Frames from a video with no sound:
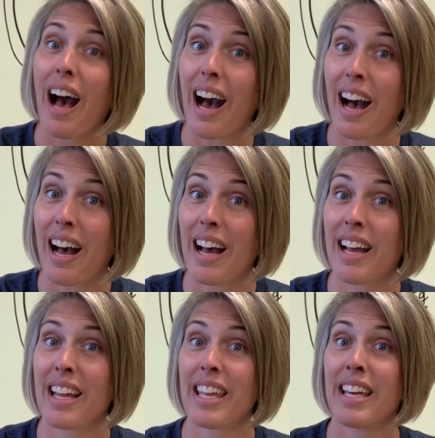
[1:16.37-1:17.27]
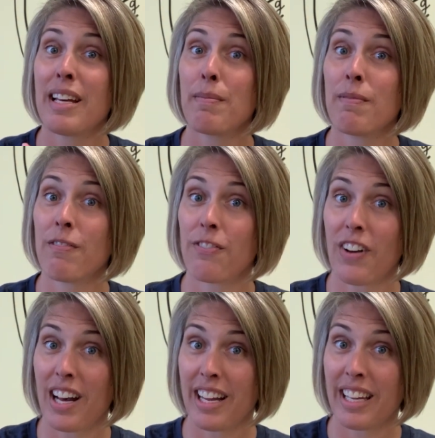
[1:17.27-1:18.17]
I am
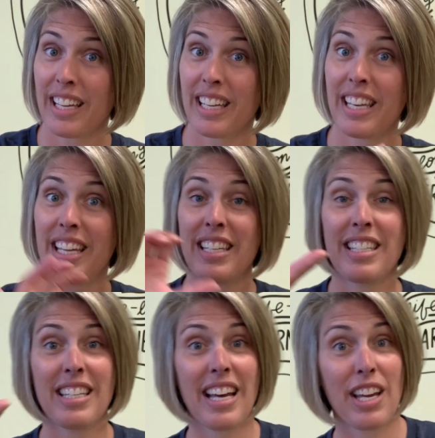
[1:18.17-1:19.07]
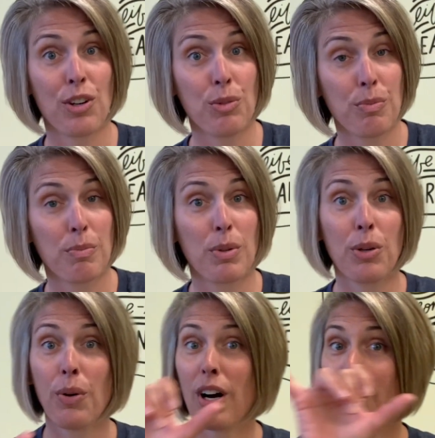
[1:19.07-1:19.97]
fine and I hope
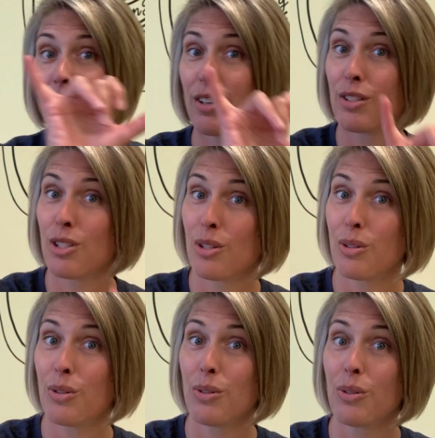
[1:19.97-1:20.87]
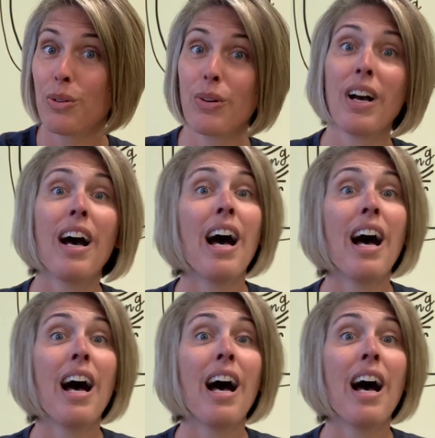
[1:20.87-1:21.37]
you are too.